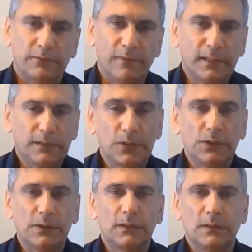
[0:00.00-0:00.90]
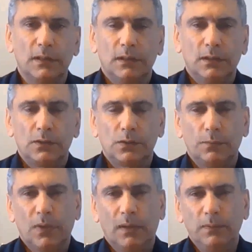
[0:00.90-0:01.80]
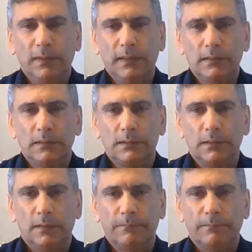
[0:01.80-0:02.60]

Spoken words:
advantages. So probably